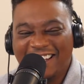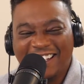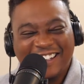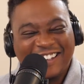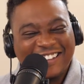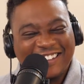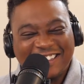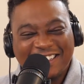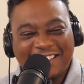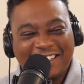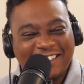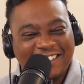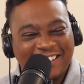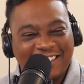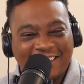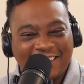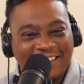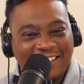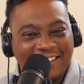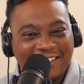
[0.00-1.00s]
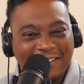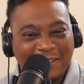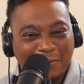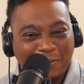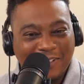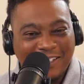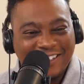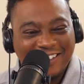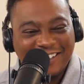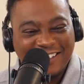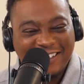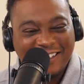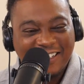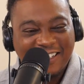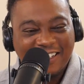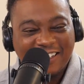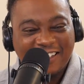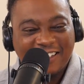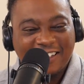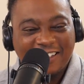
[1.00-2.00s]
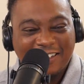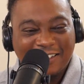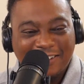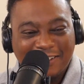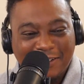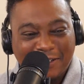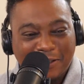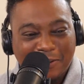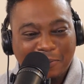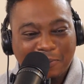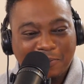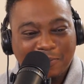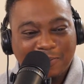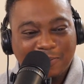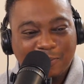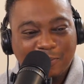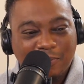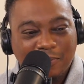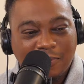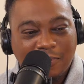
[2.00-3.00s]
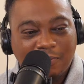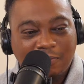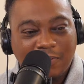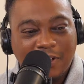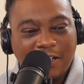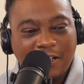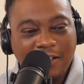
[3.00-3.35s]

Just because of that, they eliminated. The